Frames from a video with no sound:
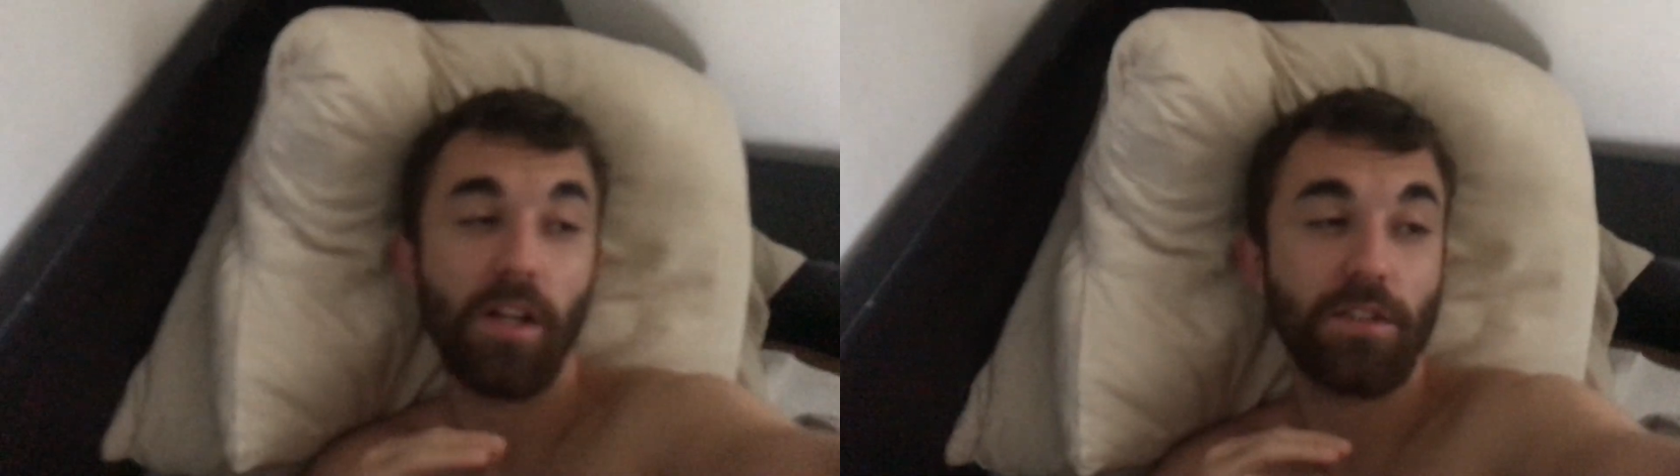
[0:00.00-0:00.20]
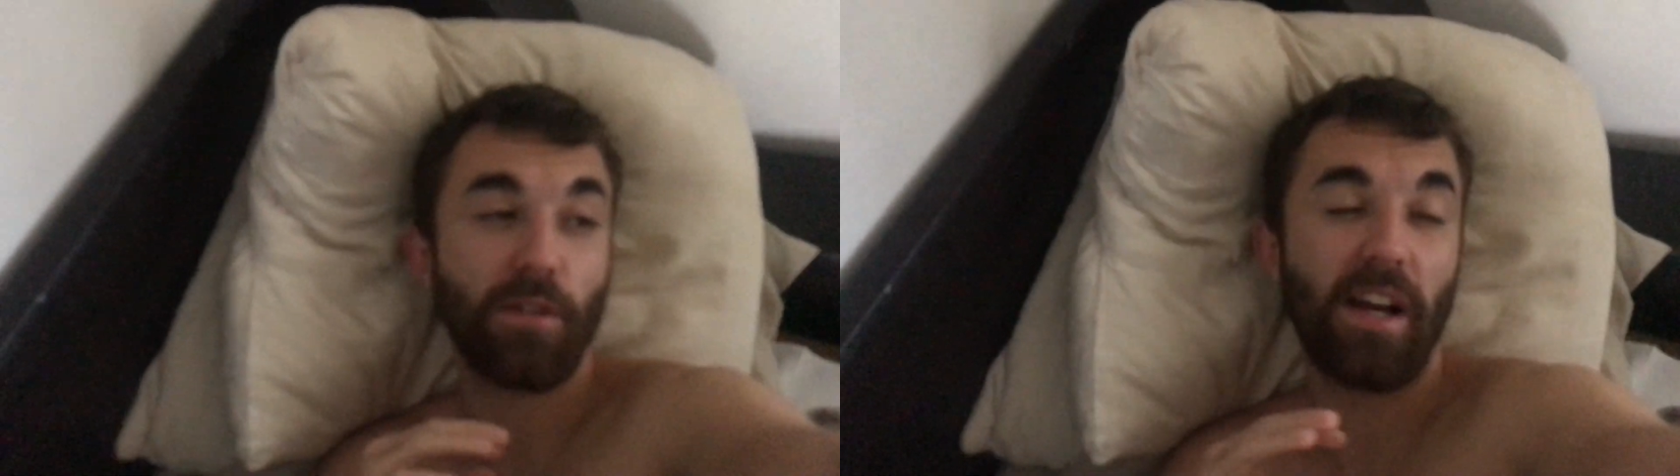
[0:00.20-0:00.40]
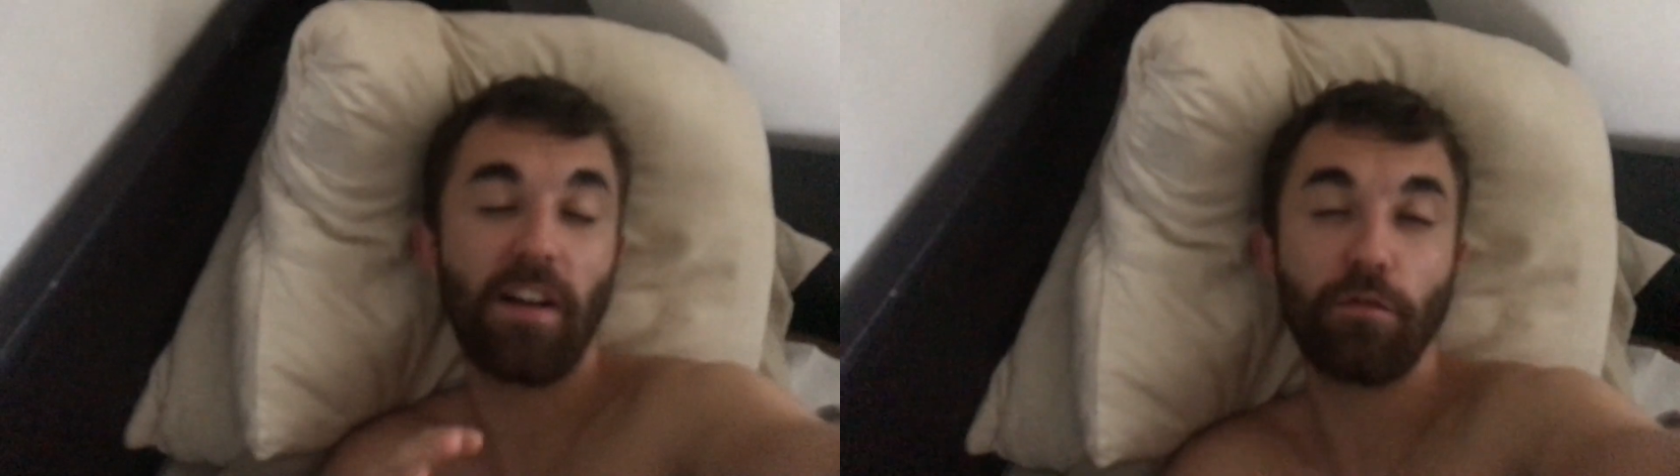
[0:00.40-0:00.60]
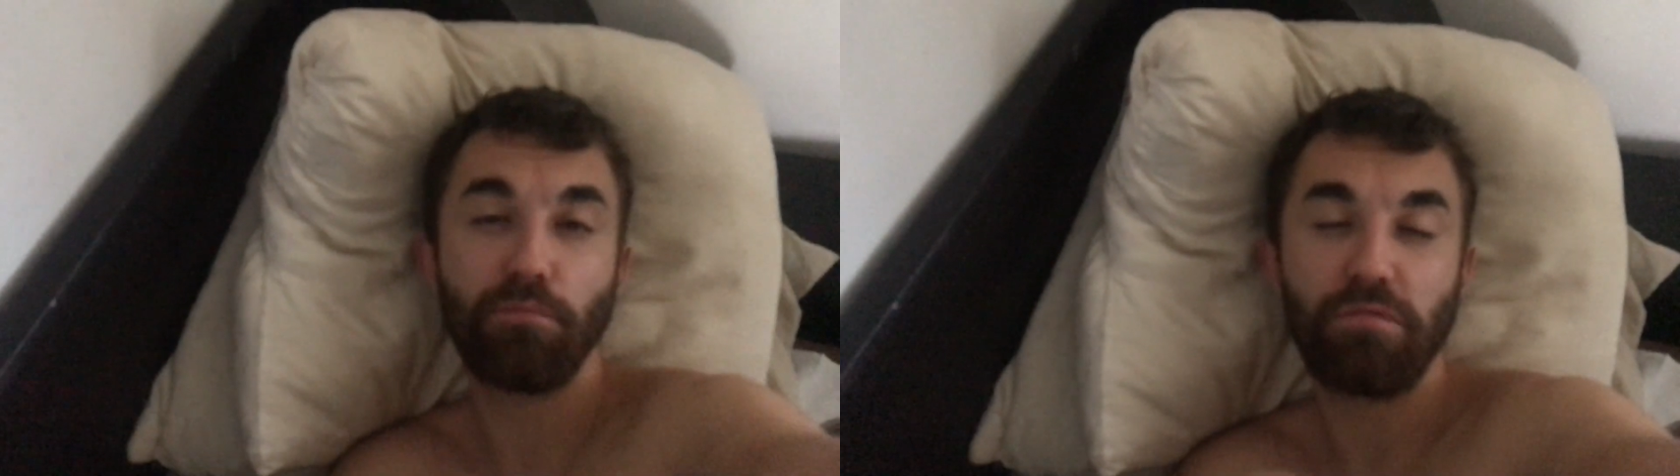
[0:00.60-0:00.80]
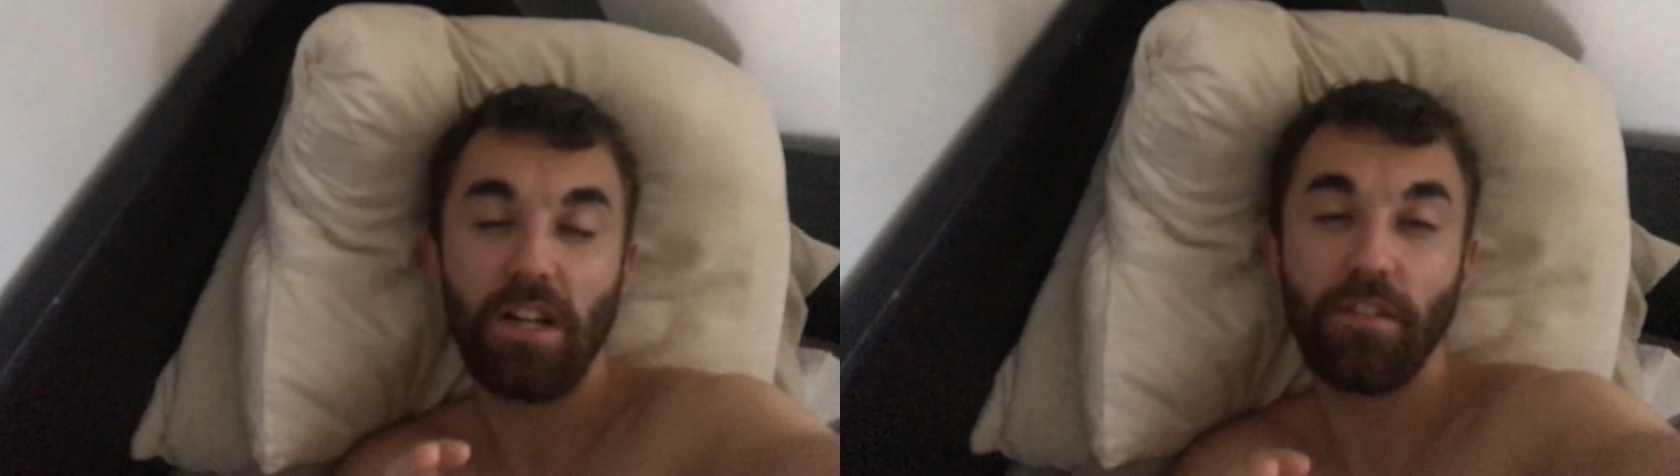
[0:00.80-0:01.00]
so I have
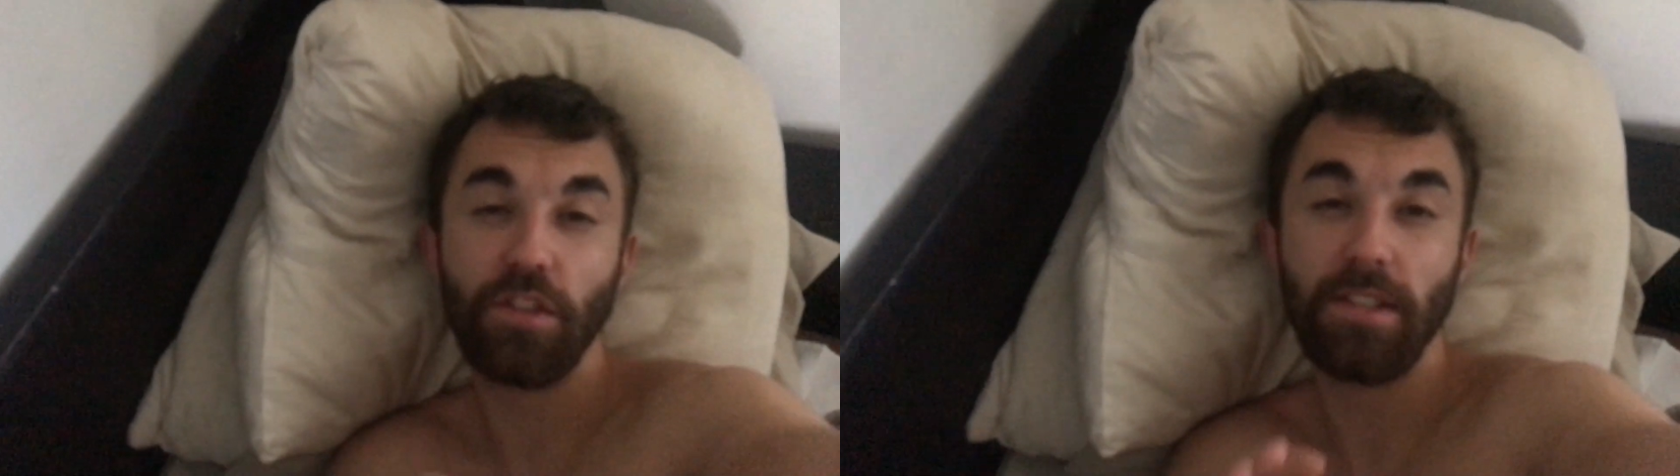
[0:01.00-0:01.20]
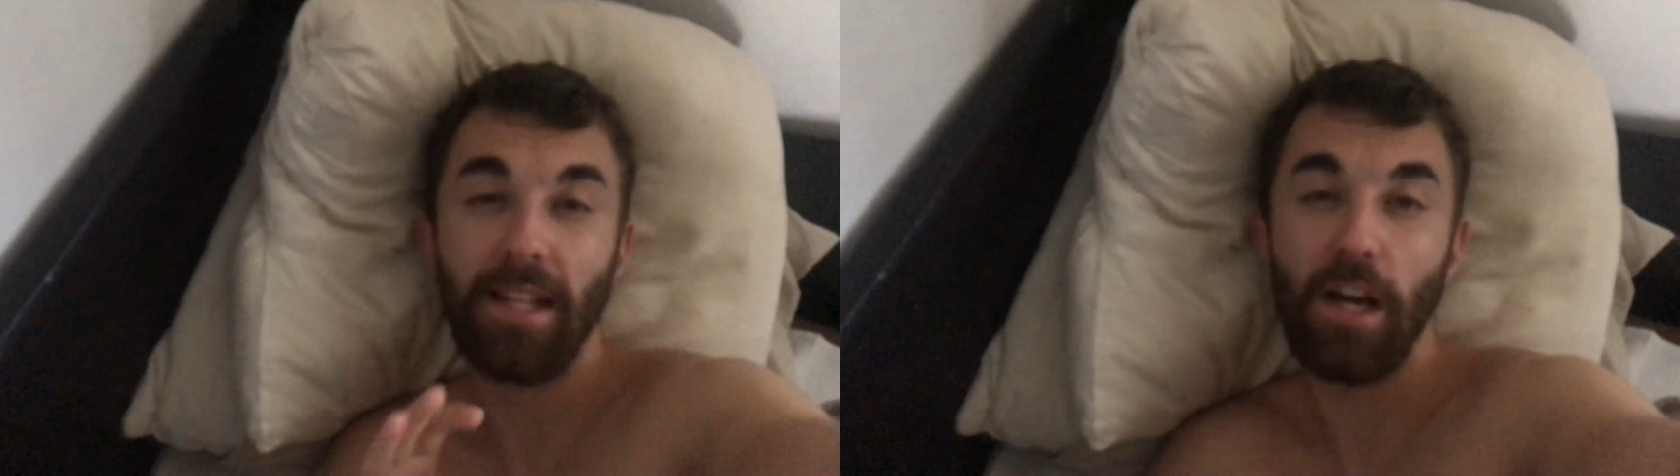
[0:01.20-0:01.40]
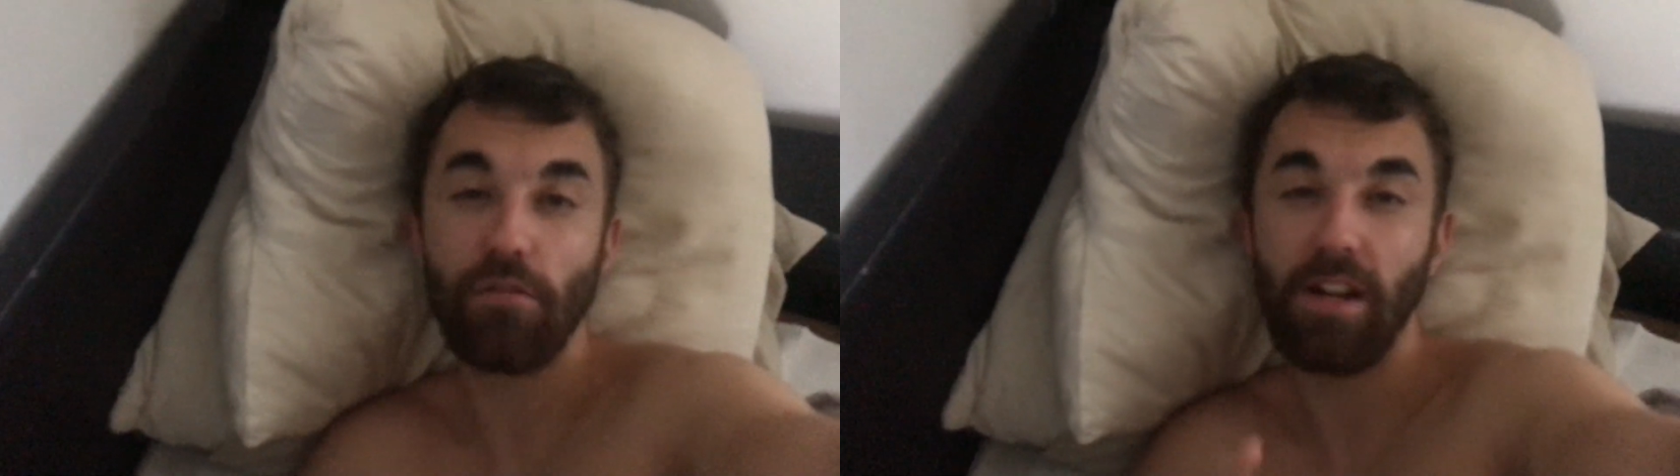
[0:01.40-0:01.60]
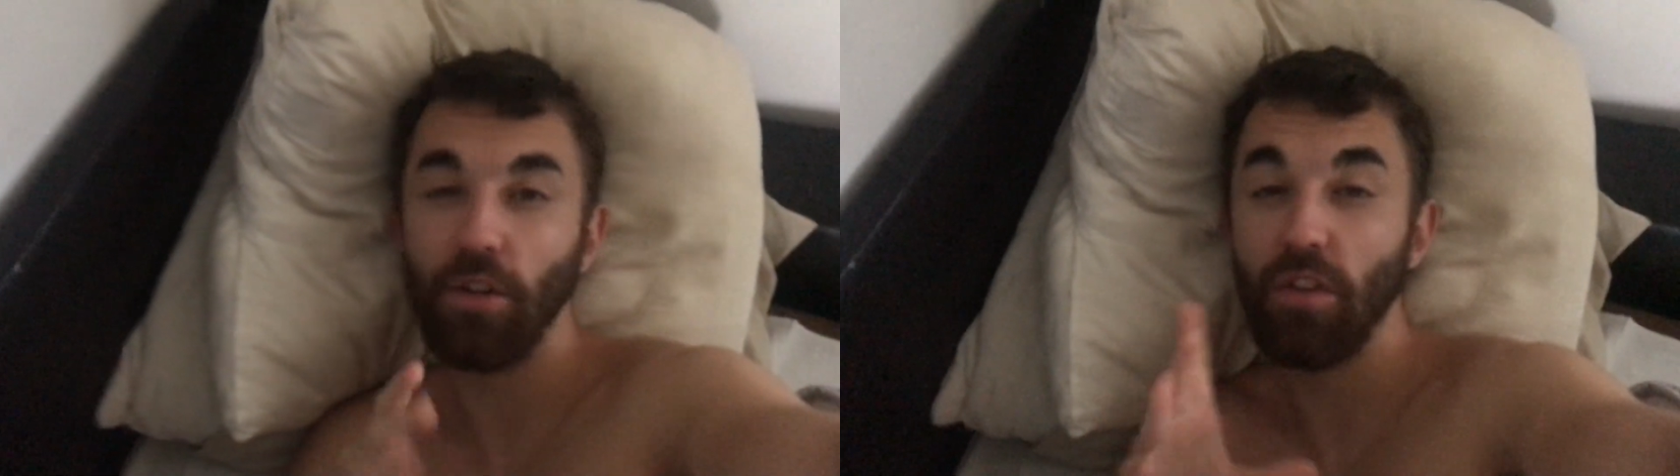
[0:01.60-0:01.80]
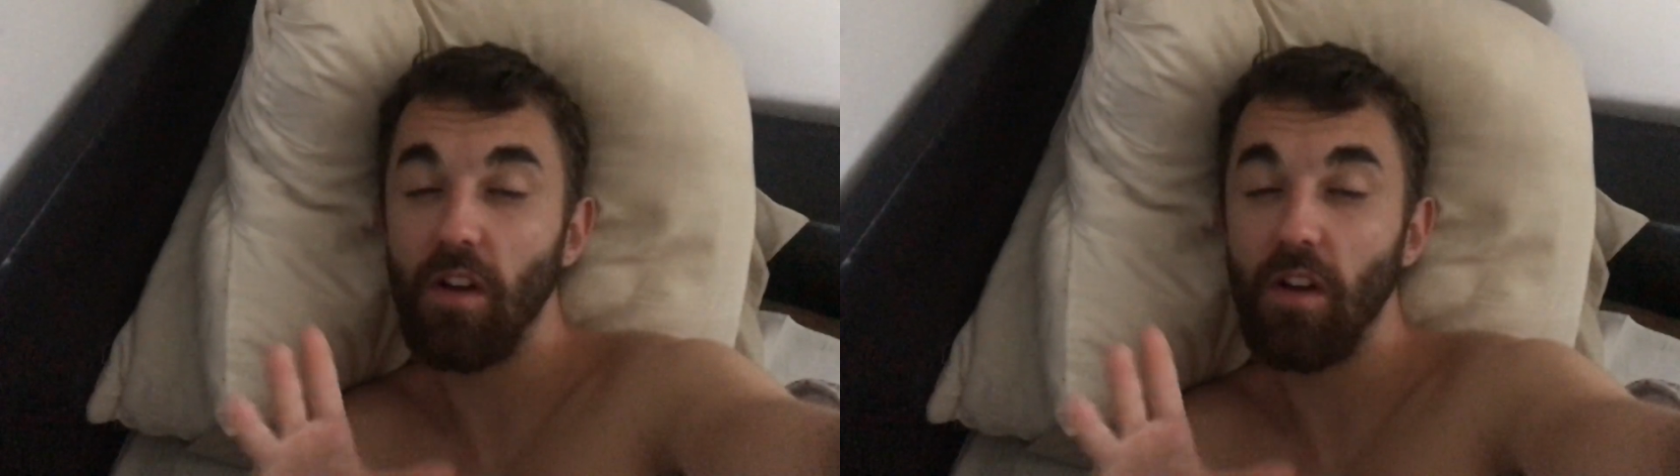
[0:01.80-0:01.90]
breakfast now around